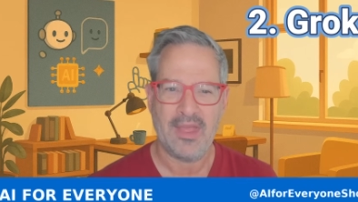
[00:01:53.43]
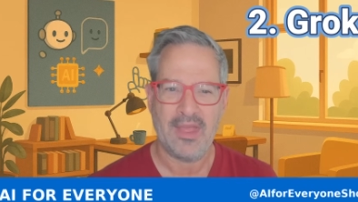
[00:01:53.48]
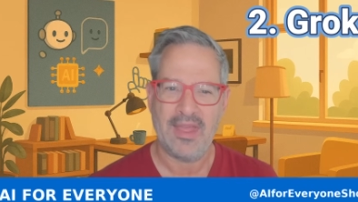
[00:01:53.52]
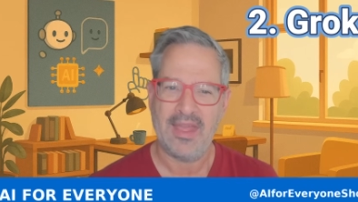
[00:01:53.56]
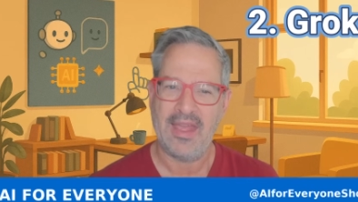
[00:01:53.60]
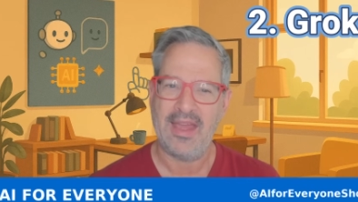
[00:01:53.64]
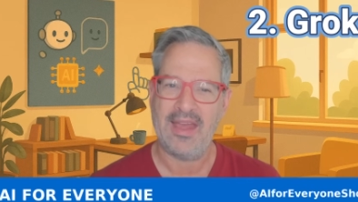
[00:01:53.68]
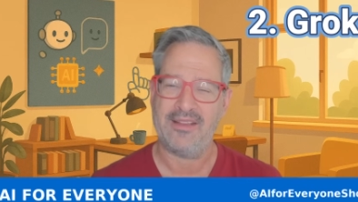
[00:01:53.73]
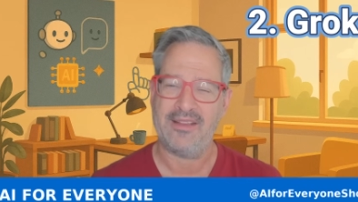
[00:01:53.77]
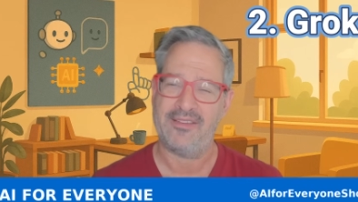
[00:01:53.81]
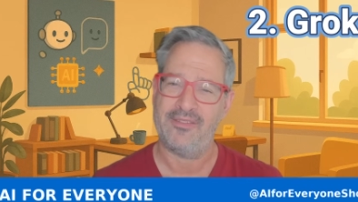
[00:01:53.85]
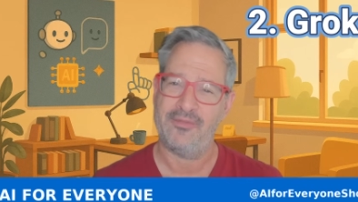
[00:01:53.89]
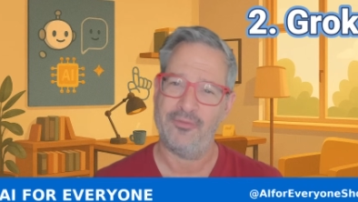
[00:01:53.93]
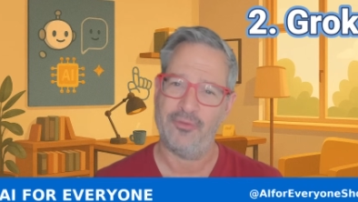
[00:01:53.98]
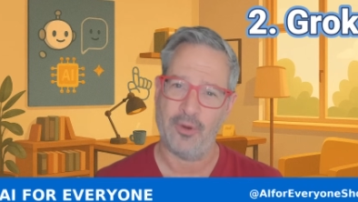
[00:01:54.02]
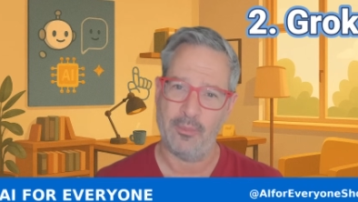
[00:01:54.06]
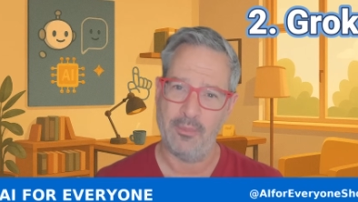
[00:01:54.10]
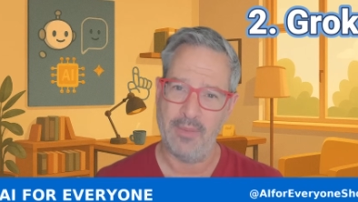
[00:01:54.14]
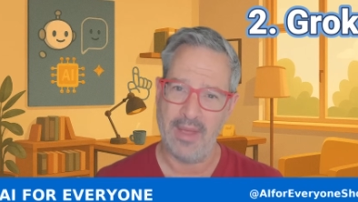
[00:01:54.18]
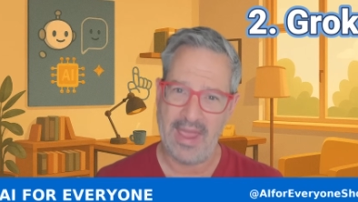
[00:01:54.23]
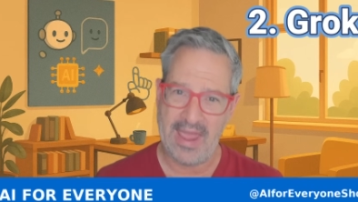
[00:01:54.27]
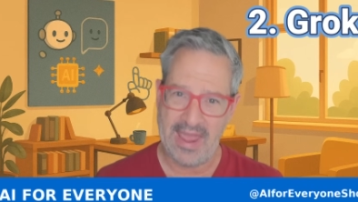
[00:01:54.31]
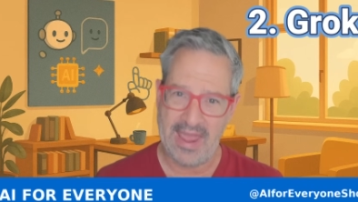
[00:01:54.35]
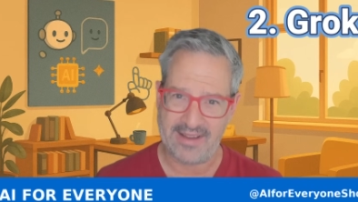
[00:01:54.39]
It's from
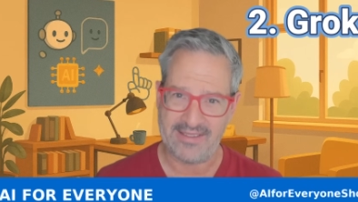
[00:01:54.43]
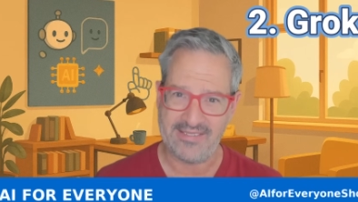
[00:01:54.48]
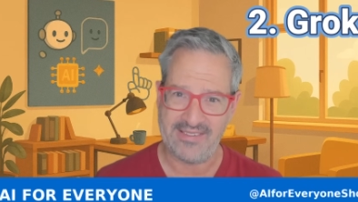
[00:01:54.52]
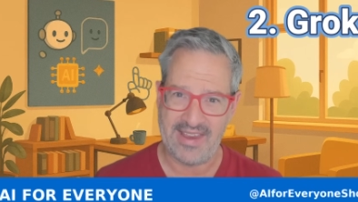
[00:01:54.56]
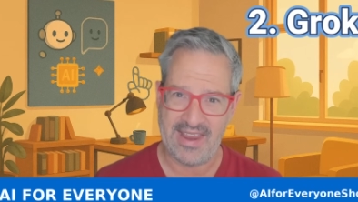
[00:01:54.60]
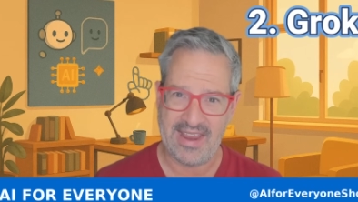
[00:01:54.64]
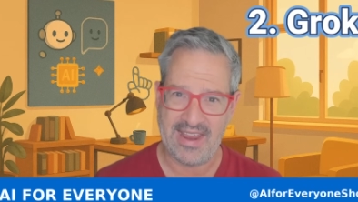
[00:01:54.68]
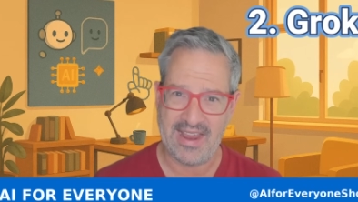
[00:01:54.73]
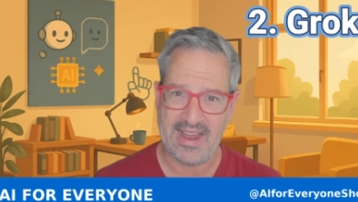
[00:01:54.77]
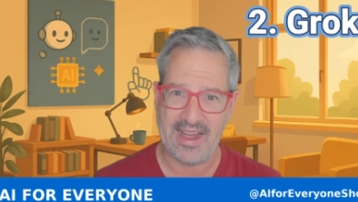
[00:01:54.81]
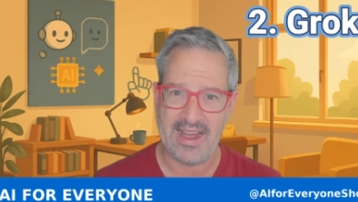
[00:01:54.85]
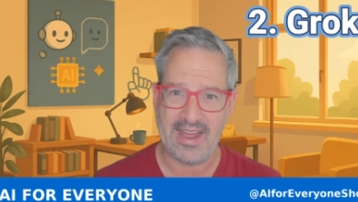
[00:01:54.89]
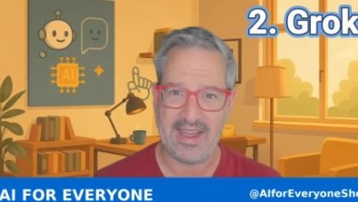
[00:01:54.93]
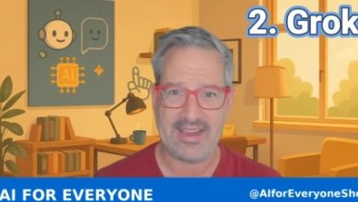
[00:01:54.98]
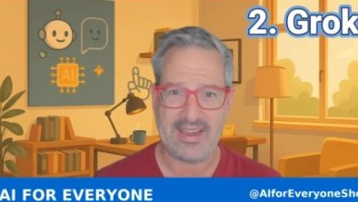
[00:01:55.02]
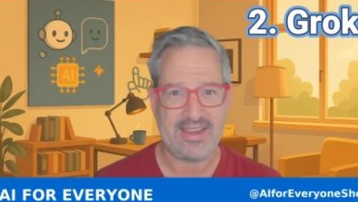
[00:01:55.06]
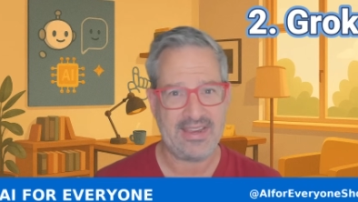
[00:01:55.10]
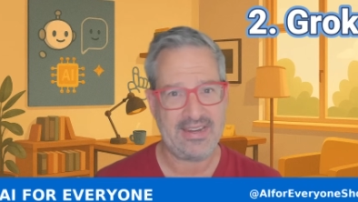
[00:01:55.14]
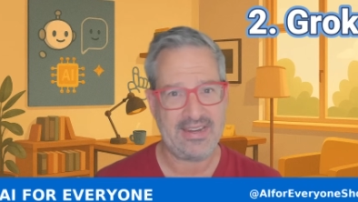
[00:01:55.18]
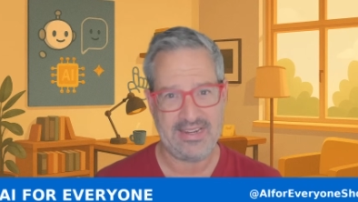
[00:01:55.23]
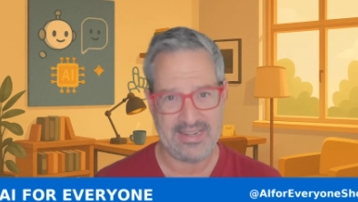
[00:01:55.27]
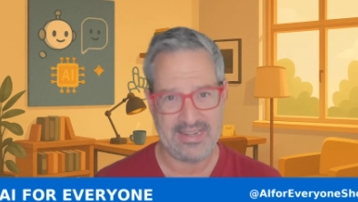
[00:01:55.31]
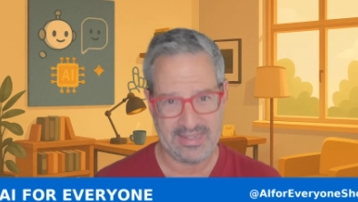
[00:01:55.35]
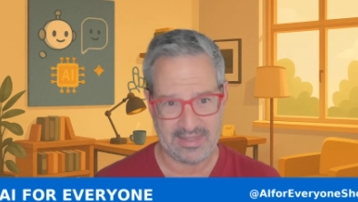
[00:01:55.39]
XAI
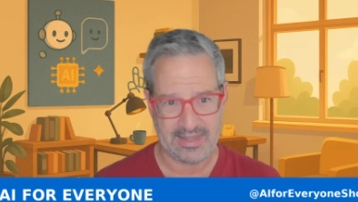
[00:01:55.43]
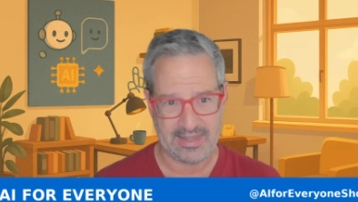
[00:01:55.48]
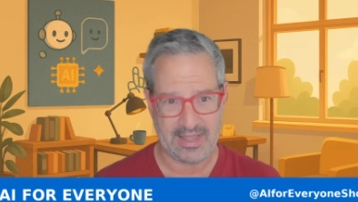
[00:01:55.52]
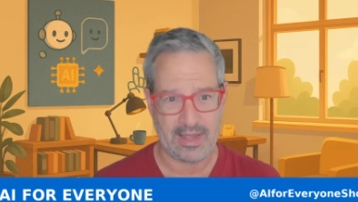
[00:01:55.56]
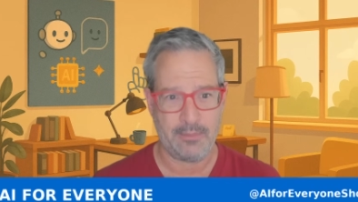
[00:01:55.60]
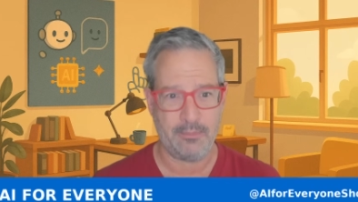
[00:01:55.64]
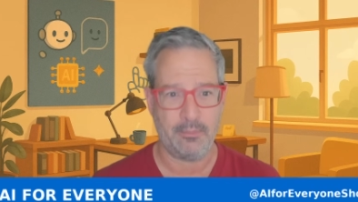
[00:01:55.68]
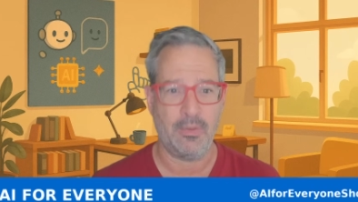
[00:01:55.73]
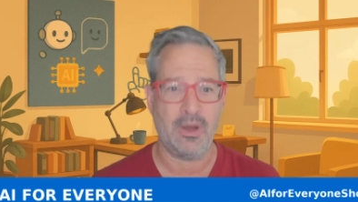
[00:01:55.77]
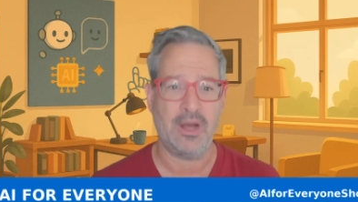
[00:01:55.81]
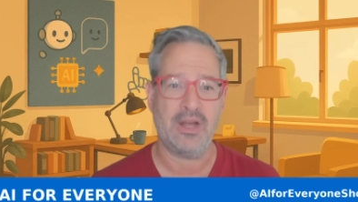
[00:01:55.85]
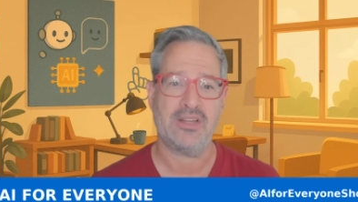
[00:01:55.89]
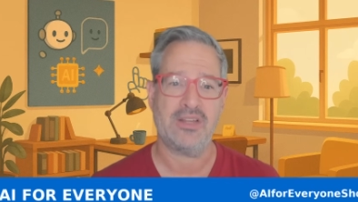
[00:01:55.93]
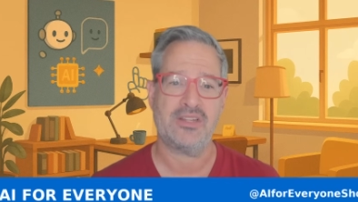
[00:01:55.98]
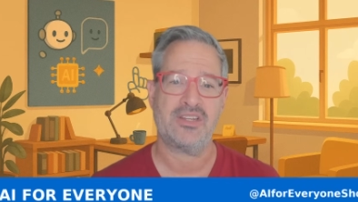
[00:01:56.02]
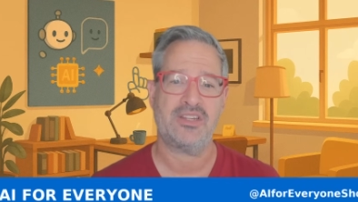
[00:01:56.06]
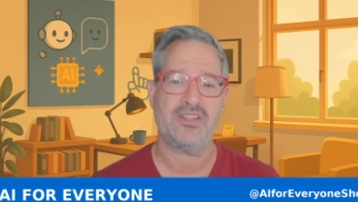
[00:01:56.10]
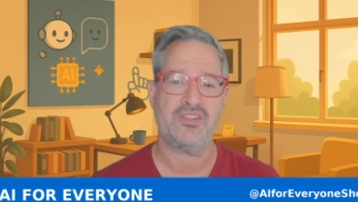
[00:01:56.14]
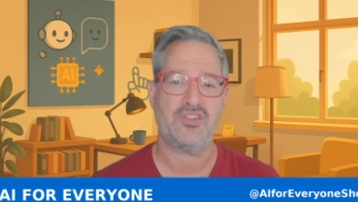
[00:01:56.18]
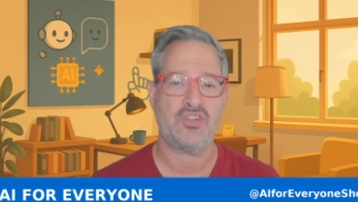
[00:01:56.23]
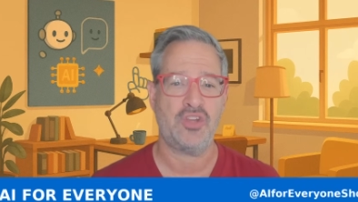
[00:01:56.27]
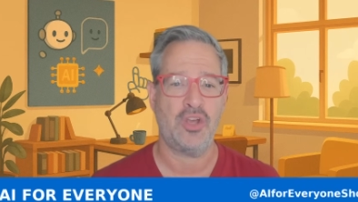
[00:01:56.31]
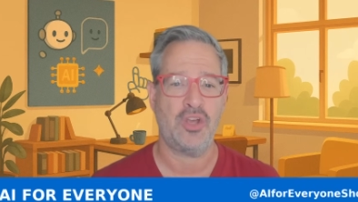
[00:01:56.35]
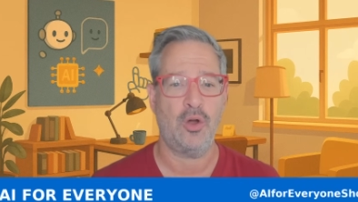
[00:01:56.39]
and Elon Musk.
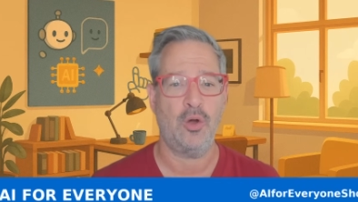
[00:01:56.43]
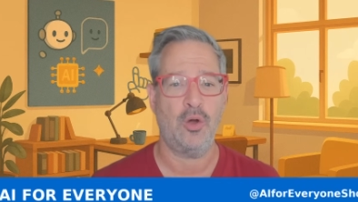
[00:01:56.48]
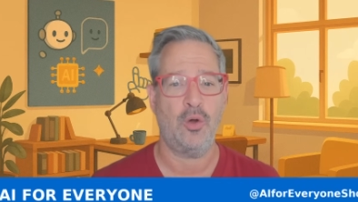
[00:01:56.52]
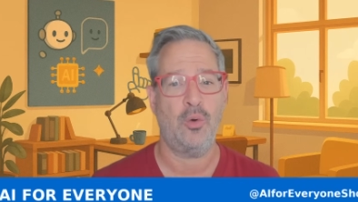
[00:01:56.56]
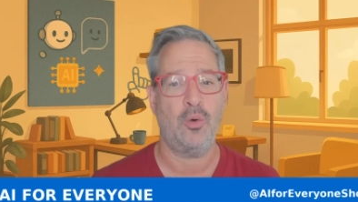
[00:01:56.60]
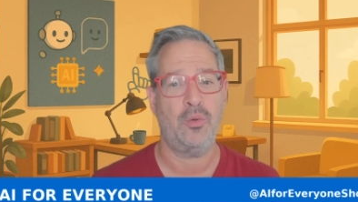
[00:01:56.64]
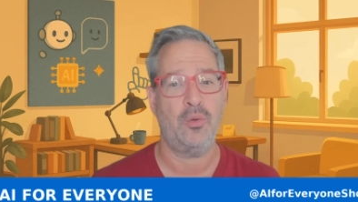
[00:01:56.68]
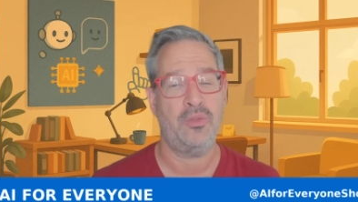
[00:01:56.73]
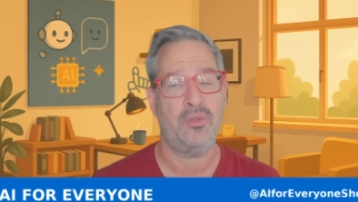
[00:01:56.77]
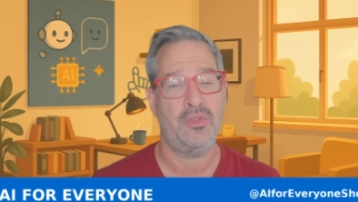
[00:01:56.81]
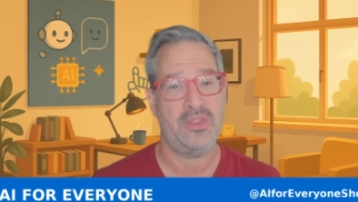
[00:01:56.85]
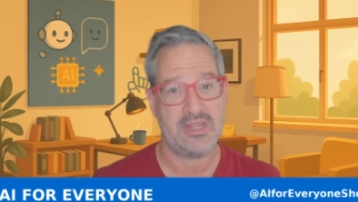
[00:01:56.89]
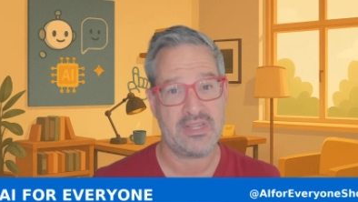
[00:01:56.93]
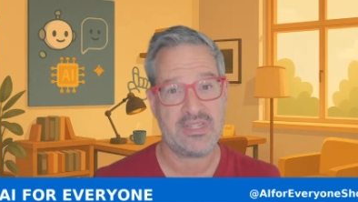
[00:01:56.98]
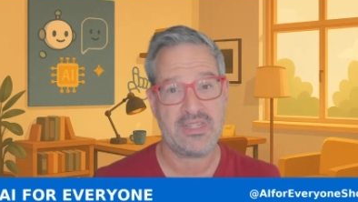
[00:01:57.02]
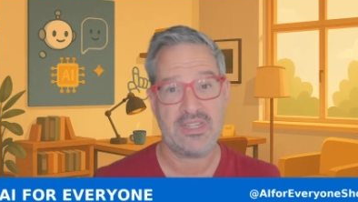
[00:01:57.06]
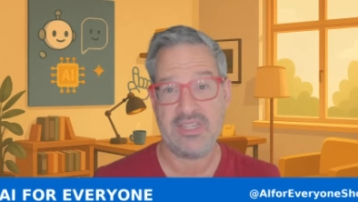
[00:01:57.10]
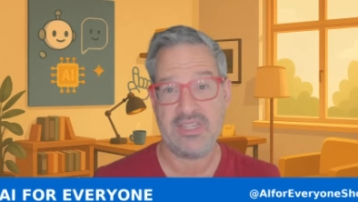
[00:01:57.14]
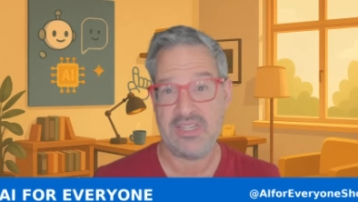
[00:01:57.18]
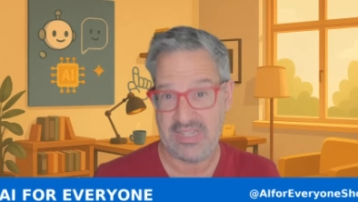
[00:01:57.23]
So this is